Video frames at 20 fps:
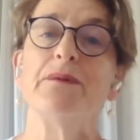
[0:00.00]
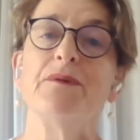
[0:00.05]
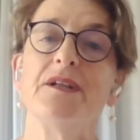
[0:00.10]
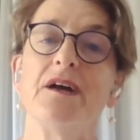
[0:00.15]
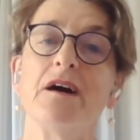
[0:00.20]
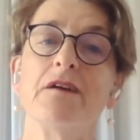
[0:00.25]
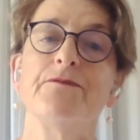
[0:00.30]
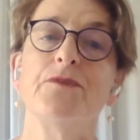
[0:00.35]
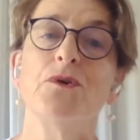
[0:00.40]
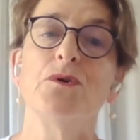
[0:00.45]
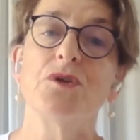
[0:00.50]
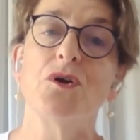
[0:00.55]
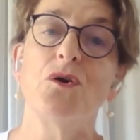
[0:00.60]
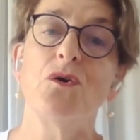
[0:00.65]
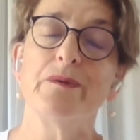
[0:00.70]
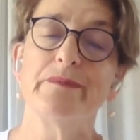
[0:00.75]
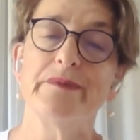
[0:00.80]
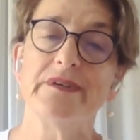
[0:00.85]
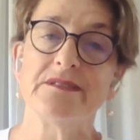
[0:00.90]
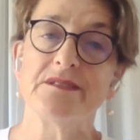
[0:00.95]
not vote
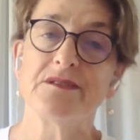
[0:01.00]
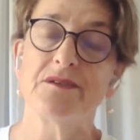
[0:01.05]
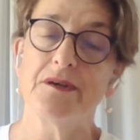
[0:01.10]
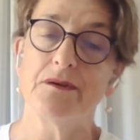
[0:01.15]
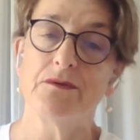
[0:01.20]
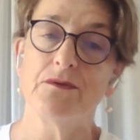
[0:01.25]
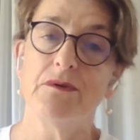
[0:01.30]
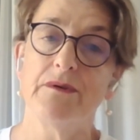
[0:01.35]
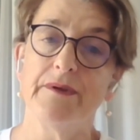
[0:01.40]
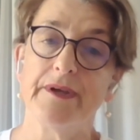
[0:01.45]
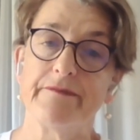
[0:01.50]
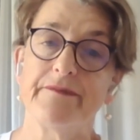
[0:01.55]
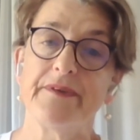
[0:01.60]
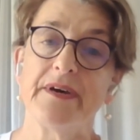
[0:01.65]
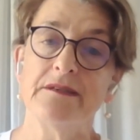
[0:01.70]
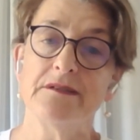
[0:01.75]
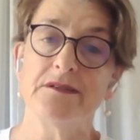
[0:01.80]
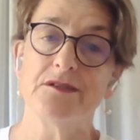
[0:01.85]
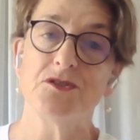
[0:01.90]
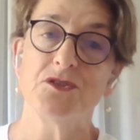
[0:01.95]
always to their own
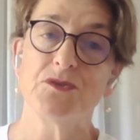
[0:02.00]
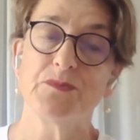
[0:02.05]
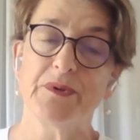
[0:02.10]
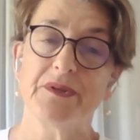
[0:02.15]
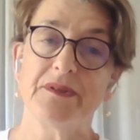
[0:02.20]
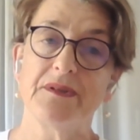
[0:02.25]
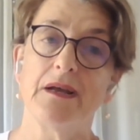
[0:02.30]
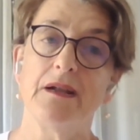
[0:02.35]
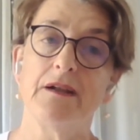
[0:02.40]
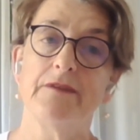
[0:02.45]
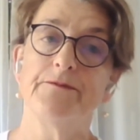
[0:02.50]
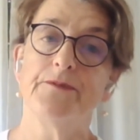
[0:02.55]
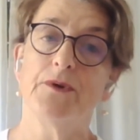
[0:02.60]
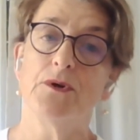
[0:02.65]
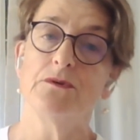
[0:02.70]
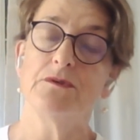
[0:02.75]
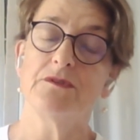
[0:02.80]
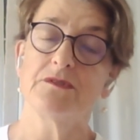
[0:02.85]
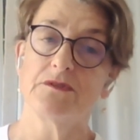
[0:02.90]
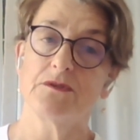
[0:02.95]
advantage, but they'll
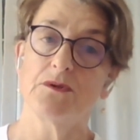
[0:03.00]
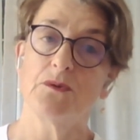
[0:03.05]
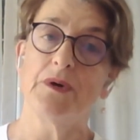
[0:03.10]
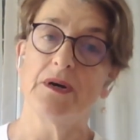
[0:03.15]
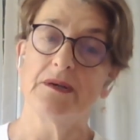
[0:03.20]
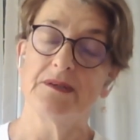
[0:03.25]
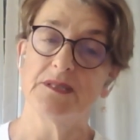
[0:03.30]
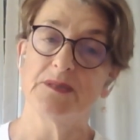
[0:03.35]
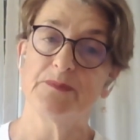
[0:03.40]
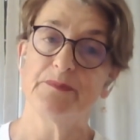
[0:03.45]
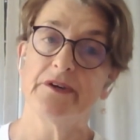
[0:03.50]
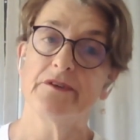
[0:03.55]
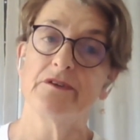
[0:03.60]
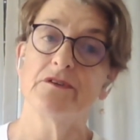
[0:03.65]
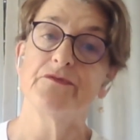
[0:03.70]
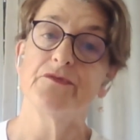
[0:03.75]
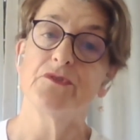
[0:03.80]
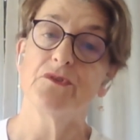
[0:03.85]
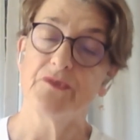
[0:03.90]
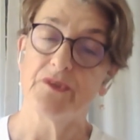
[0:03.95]
vote to what is
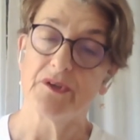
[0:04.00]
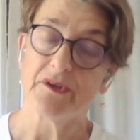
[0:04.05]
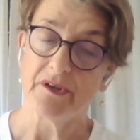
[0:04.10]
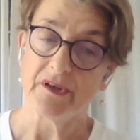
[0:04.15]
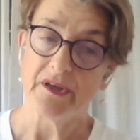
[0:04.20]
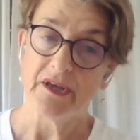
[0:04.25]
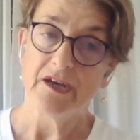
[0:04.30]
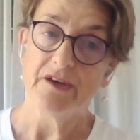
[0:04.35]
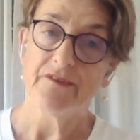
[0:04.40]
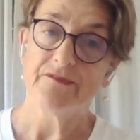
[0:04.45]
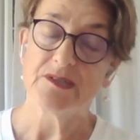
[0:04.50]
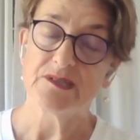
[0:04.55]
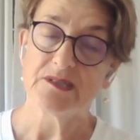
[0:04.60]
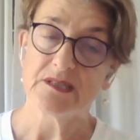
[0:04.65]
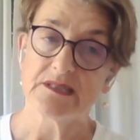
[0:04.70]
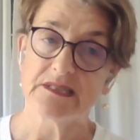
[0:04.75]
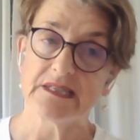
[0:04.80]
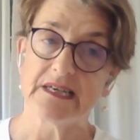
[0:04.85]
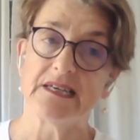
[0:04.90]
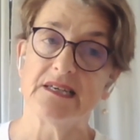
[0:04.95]
better for
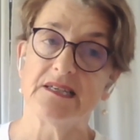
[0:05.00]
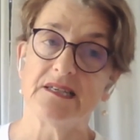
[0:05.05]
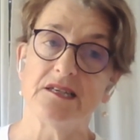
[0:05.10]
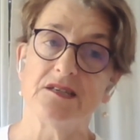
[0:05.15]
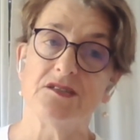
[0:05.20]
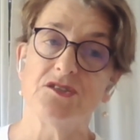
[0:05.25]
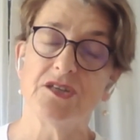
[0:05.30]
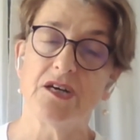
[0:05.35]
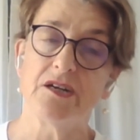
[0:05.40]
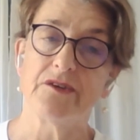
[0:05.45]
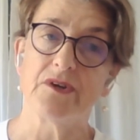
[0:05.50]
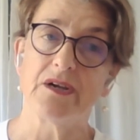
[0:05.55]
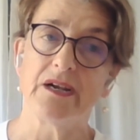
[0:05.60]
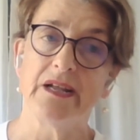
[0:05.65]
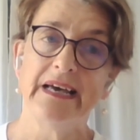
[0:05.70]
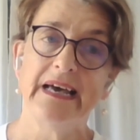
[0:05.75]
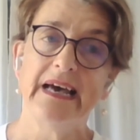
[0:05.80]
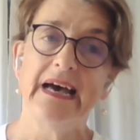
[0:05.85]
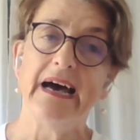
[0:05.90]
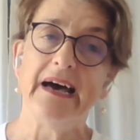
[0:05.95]
society in general.
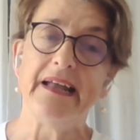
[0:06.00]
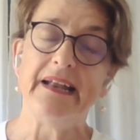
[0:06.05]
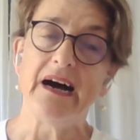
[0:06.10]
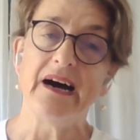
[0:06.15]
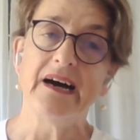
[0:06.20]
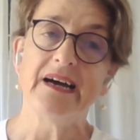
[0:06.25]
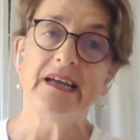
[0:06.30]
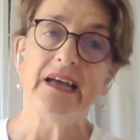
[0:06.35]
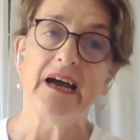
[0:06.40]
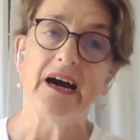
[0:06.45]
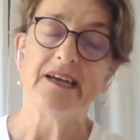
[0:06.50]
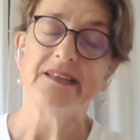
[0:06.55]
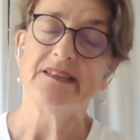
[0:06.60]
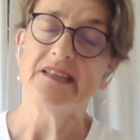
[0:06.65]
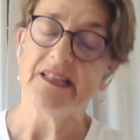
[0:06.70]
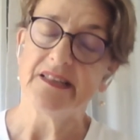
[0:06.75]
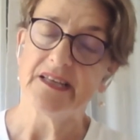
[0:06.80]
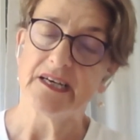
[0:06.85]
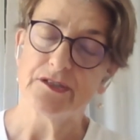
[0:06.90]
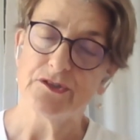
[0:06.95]
And I
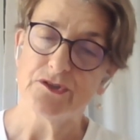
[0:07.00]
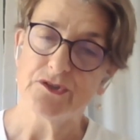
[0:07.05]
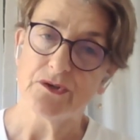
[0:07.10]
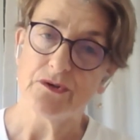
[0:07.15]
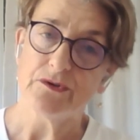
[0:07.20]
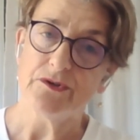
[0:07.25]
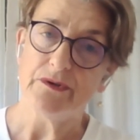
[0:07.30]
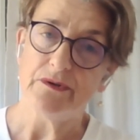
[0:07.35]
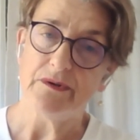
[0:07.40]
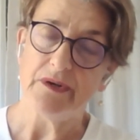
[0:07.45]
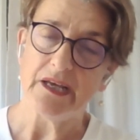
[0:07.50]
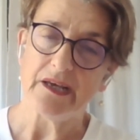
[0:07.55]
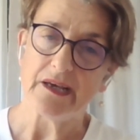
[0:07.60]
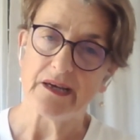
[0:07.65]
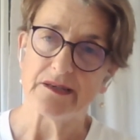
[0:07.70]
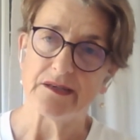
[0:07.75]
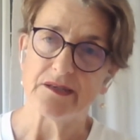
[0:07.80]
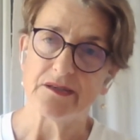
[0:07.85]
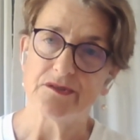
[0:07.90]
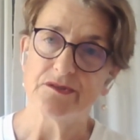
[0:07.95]
think that is so
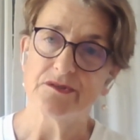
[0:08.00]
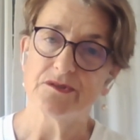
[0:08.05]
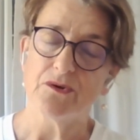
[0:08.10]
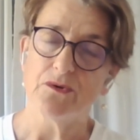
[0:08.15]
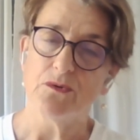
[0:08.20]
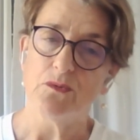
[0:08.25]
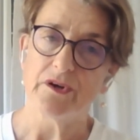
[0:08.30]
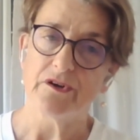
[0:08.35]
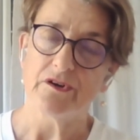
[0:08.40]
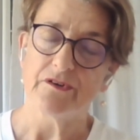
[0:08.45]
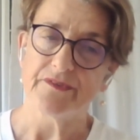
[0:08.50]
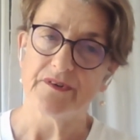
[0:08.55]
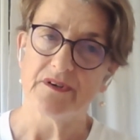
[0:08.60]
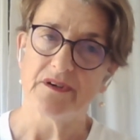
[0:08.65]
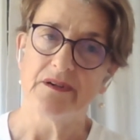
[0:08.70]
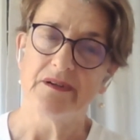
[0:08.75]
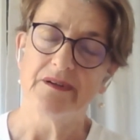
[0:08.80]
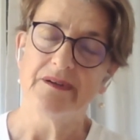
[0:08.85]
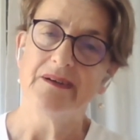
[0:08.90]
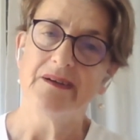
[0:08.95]
unique and it is so
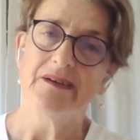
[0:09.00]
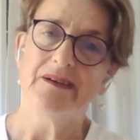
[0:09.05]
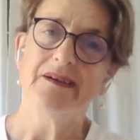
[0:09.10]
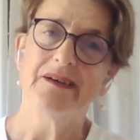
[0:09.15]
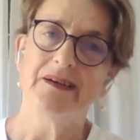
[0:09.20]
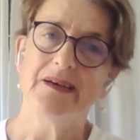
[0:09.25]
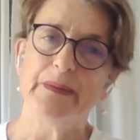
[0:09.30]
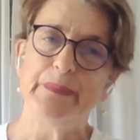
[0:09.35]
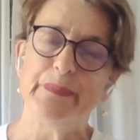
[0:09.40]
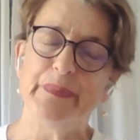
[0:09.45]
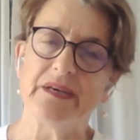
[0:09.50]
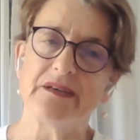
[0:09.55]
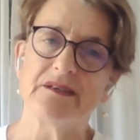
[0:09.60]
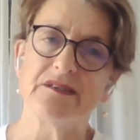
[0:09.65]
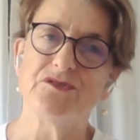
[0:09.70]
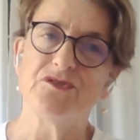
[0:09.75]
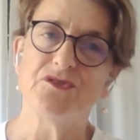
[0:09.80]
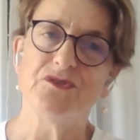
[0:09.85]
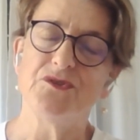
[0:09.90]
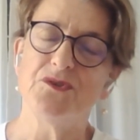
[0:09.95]
wonderful,
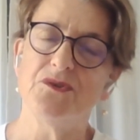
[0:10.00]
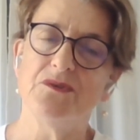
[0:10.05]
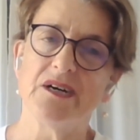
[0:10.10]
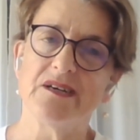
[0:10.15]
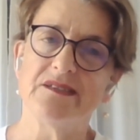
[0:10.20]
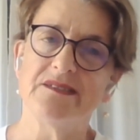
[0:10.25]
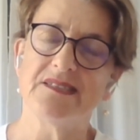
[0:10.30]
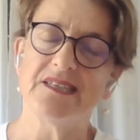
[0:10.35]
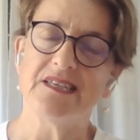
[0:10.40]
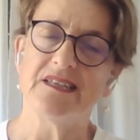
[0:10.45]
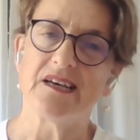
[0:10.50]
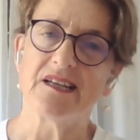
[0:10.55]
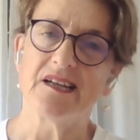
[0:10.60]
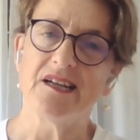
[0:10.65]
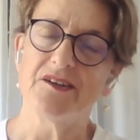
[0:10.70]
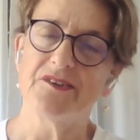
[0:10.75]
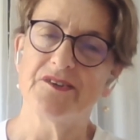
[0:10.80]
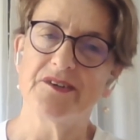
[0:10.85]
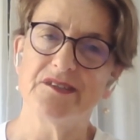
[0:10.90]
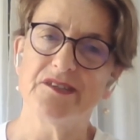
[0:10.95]
because you do not see that
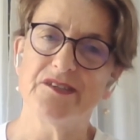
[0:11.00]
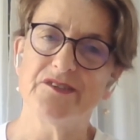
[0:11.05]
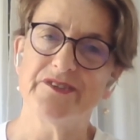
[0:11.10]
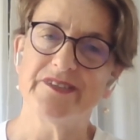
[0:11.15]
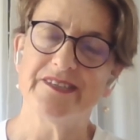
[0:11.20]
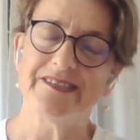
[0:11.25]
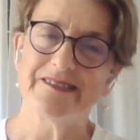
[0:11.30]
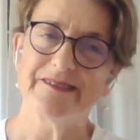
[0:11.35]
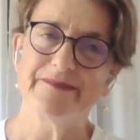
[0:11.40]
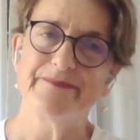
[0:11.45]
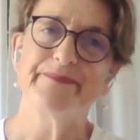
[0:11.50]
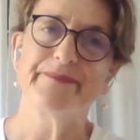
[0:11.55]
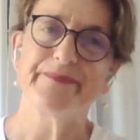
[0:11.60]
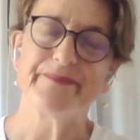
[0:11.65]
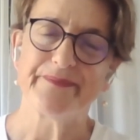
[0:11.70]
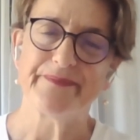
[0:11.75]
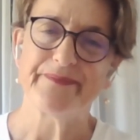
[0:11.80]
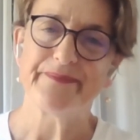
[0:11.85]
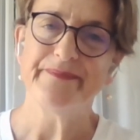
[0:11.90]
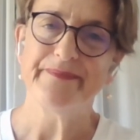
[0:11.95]
in other countries.
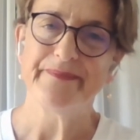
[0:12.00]
Mm-hmm.